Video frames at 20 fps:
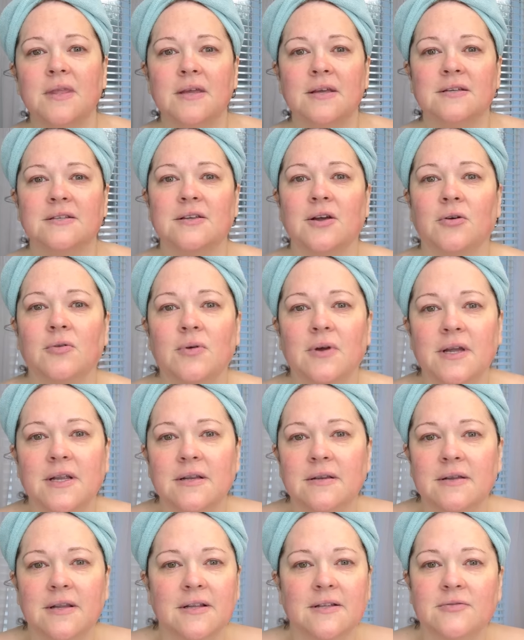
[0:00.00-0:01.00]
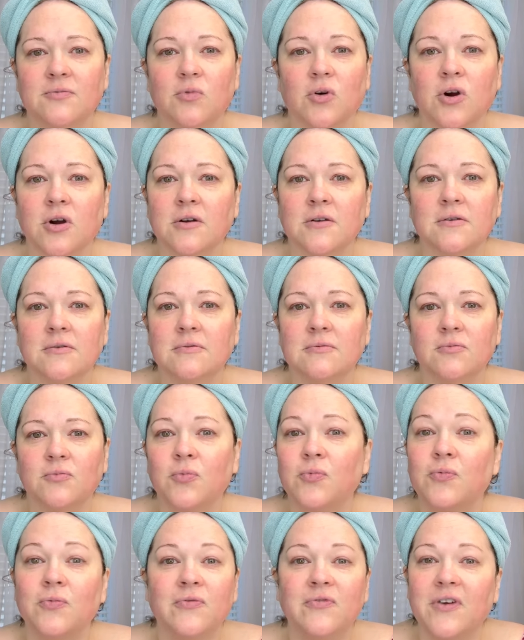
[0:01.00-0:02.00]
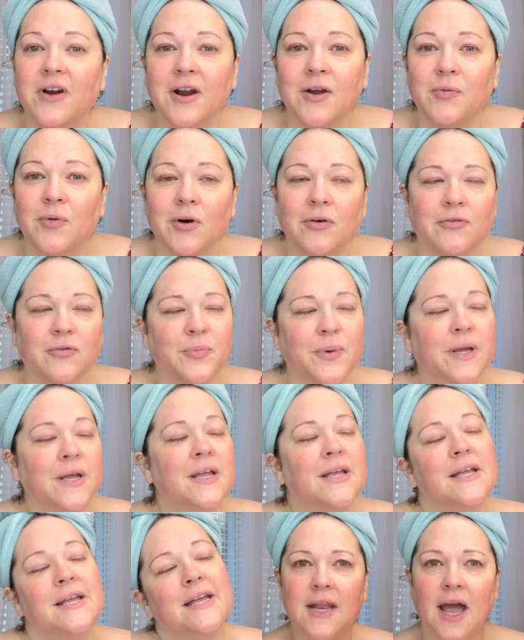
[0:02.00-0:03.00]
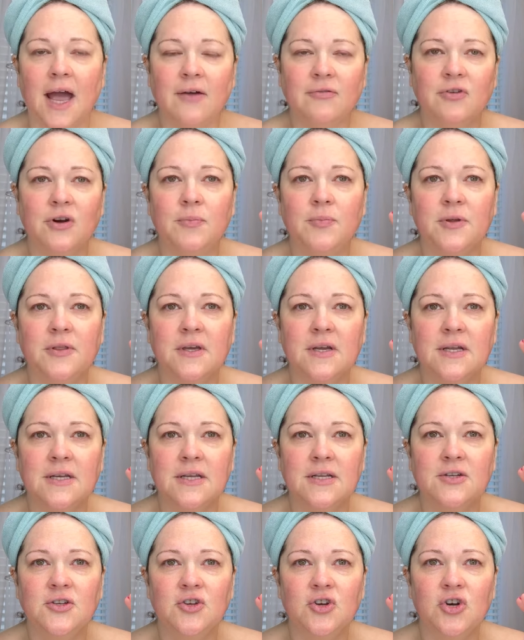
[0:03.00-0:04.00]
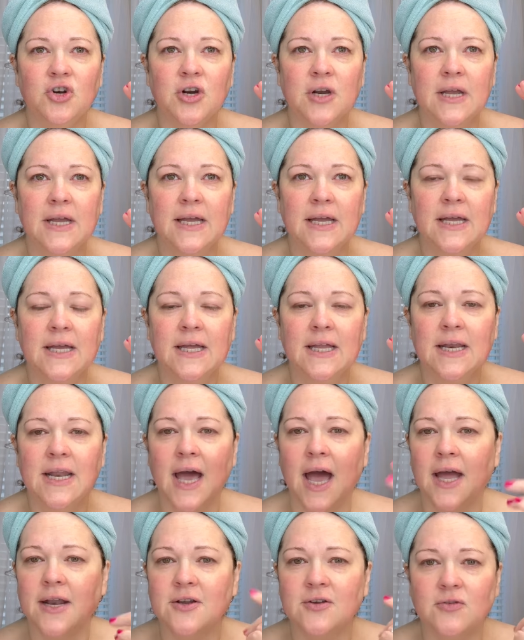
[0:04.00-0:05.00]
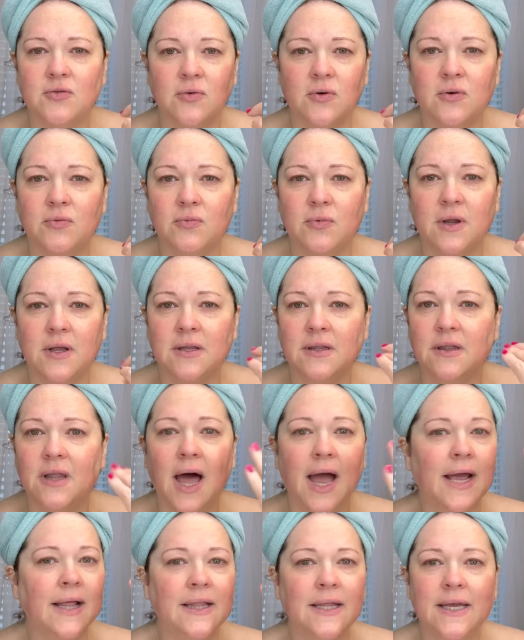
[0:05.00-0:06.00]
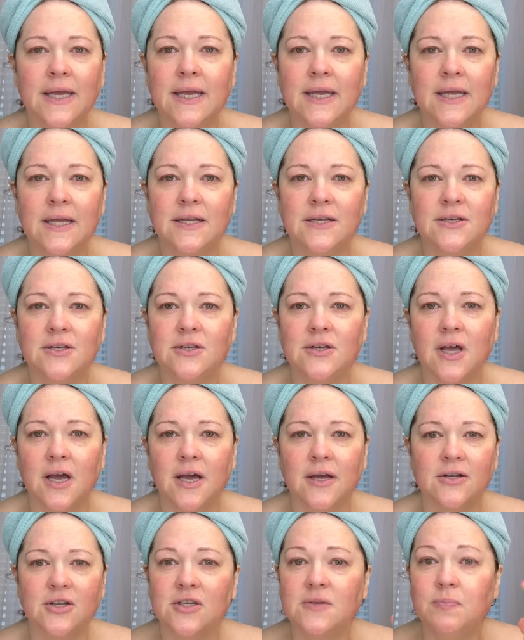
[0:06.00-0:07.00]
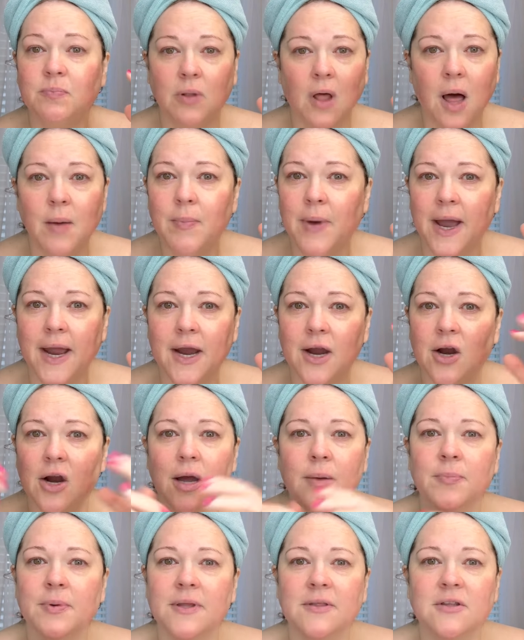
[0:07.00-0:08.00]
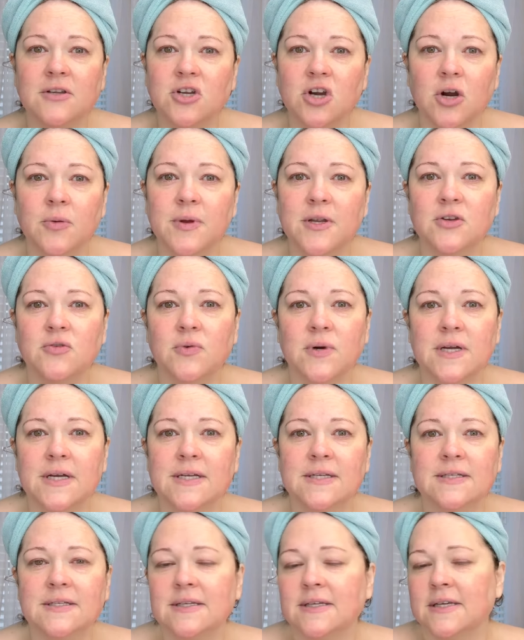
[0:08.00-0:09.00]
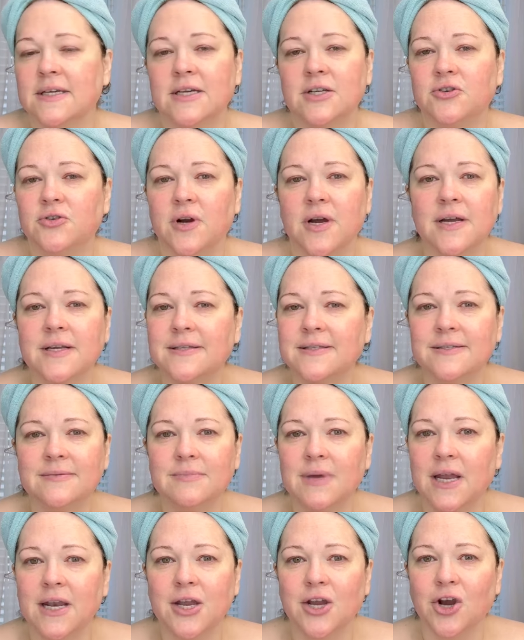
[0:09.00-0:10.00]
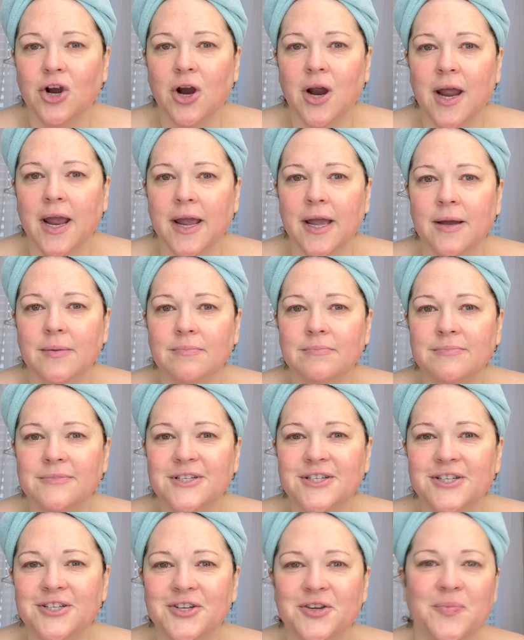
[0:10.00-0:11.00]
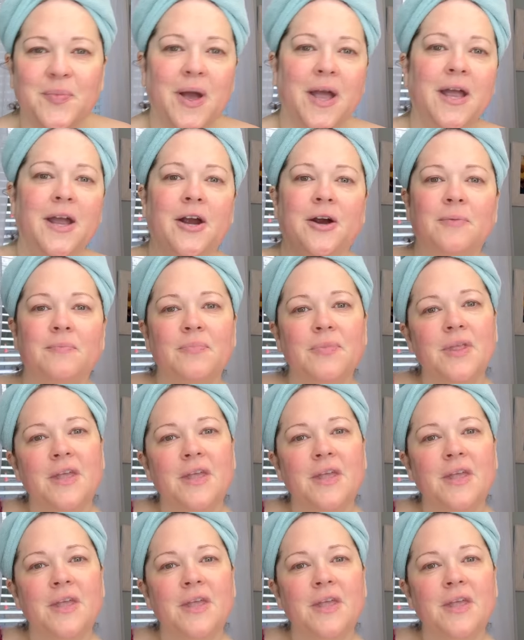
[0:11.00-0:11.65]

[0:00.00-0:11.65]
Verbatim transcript: So it, it's worked very well for me. After I put the conditioner in, I just lightly uh, just plop my hair up in the Turbie Twist, get dressed, and here I am to do my hair.